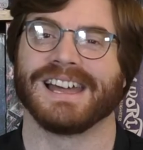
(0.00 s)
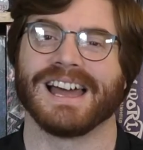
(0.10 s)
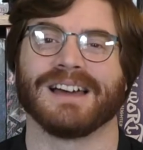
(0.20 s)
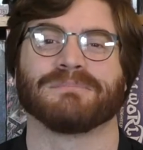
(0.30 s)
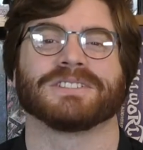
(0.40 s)

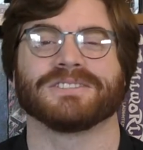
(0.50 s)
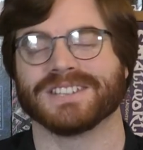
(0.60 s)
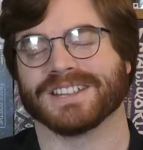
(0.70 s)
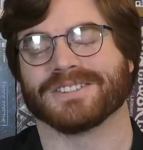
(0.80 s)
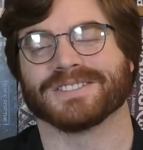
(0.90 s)
But do
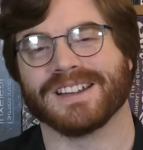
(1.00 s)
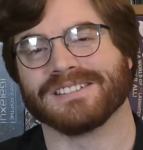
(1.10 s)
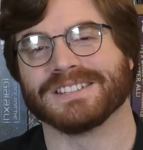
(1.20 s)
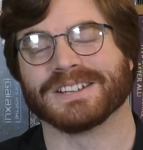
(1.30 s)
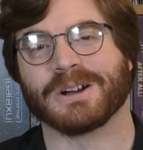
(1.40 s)
stick those
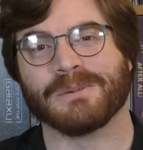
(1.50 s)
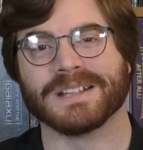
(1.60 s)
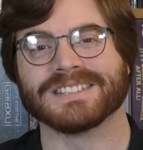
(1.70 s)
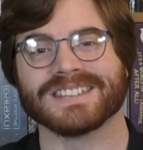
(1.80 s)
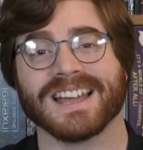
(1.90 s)
down in the comments,